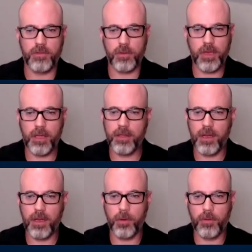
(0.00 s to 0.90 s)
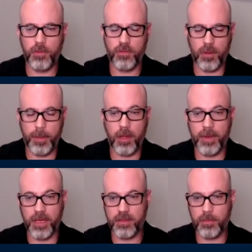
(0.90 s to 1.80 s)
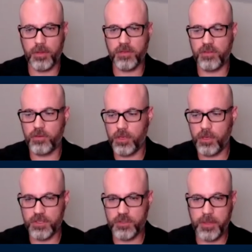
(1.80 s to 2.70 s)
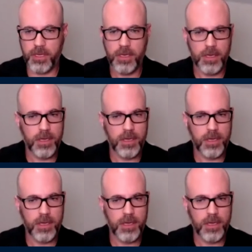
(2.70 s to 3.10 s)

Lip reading: So Kelly and I both use a lapel mic that plugs into a USB.